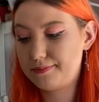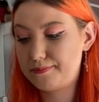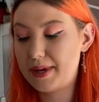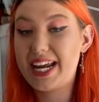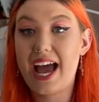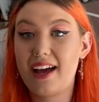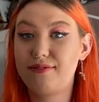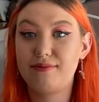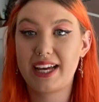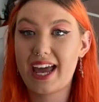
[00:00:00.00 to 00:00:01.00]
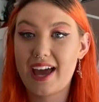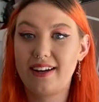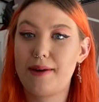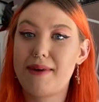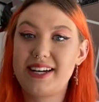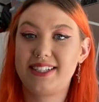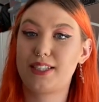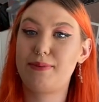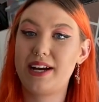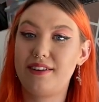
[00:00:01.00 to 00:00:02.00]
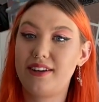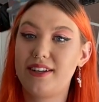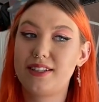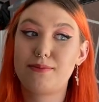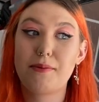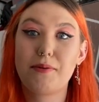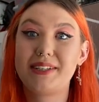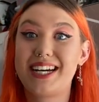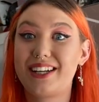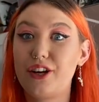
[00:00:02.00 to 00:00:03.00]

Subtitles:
But yeah, again, amazing experience. My mum and dad